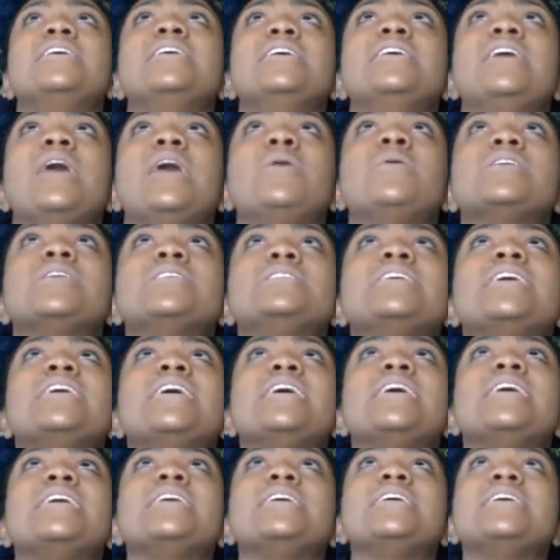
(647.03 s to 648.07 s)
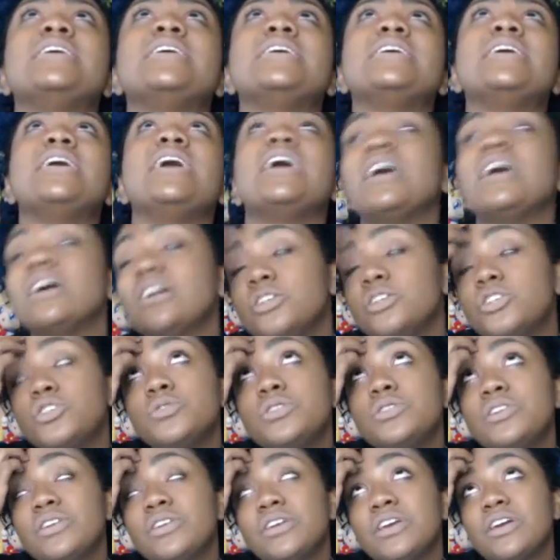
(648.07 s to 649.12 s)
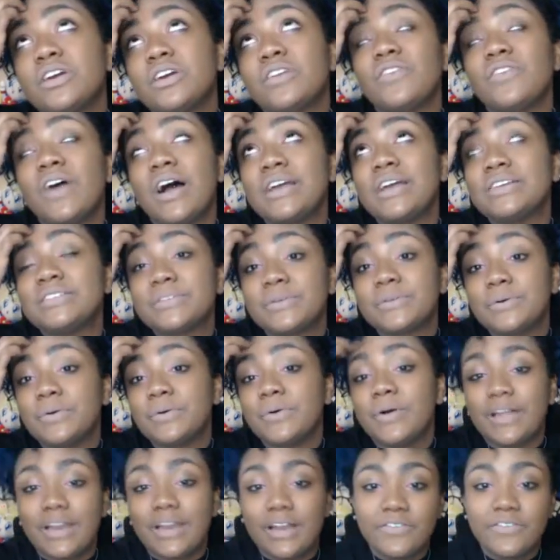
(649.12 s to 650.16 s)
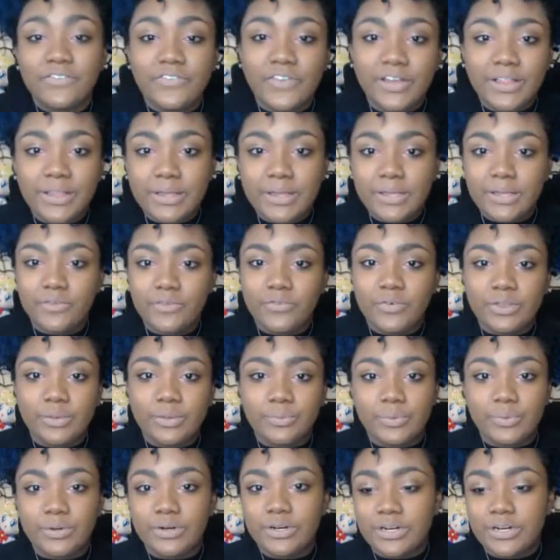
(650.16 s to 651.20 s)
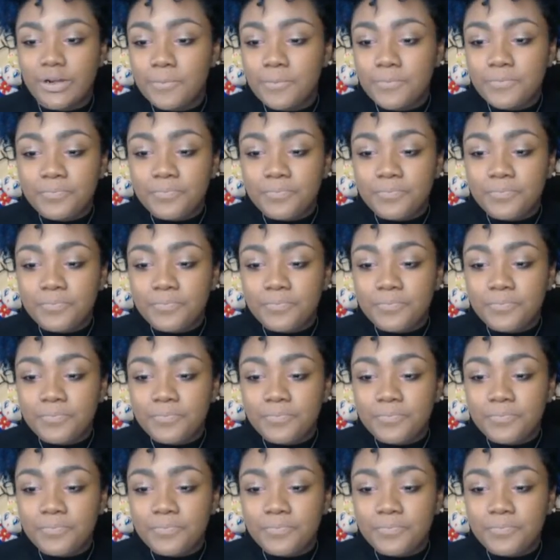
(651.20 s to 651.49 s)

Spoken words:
I want to say, junior year of high school, and I fell in love with the book.